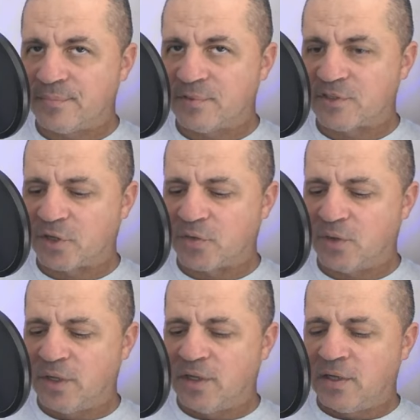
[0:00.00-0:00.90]
So
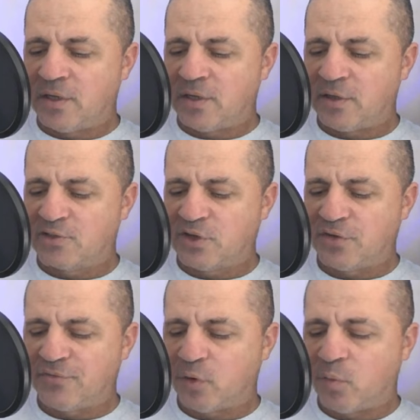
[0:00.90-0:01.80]
those are
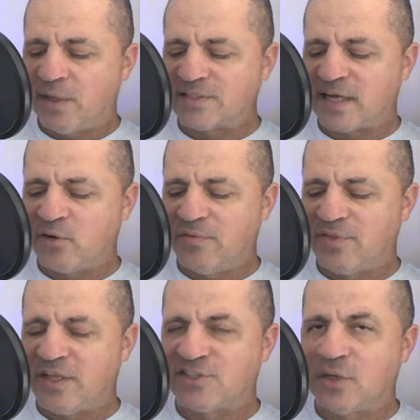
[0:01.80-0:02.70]
her four wins. I don't
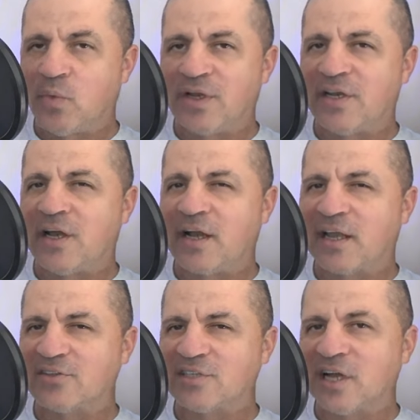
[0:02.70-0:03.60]
even think she won in
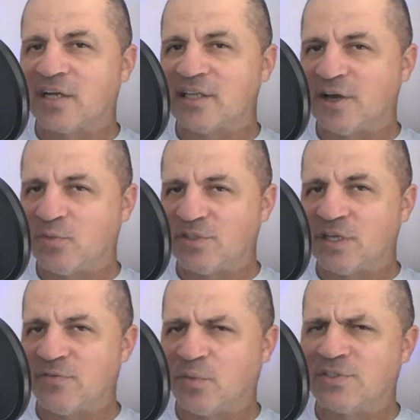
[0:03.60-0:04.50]
knockouts, knockdown. When
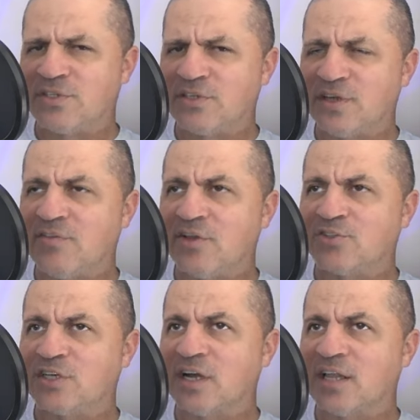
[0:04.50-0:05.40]
even when she, even though
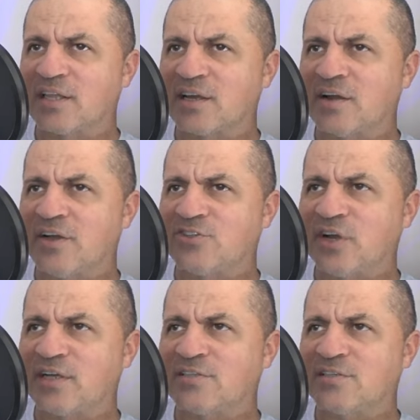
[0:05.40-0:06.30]
she got like the
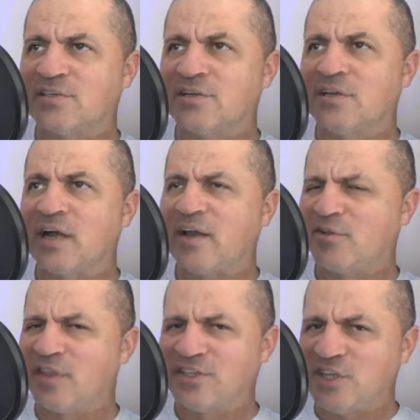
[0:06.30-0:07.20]
contract, I
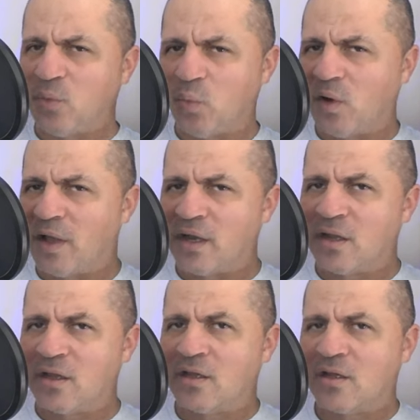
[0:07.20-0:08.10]
don't think she won.
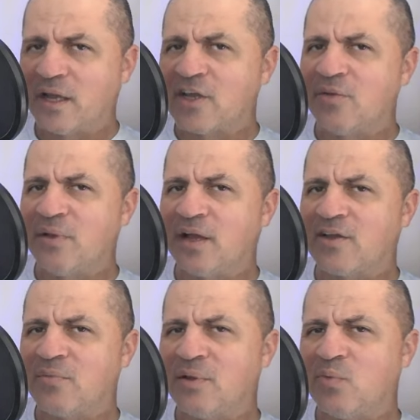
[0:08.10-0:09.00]
I could I
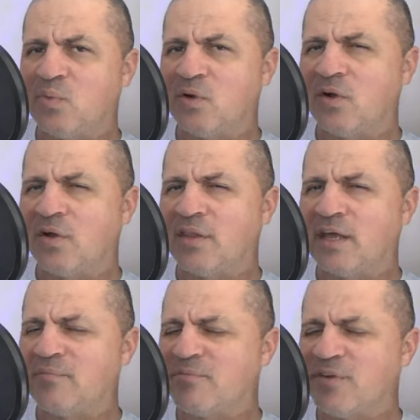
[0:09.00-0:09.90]
could be wrong on
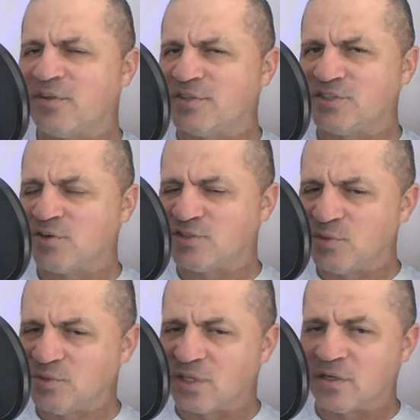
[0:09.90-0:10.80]
that. I'm fairly certain
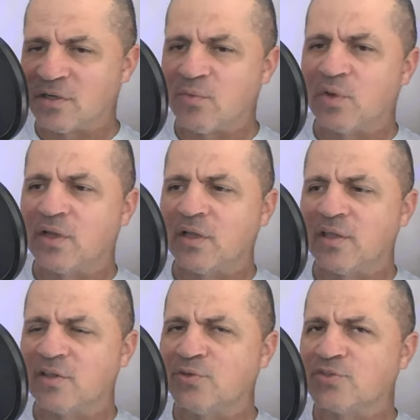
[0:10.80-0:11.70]
she was on the one on
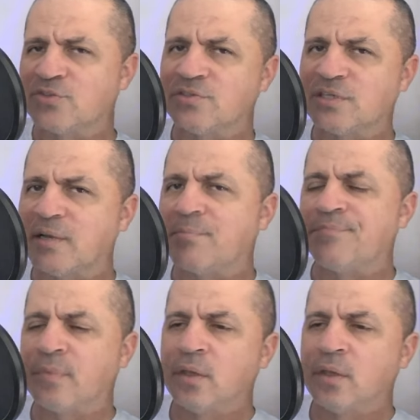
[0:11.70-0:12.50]
the loser team.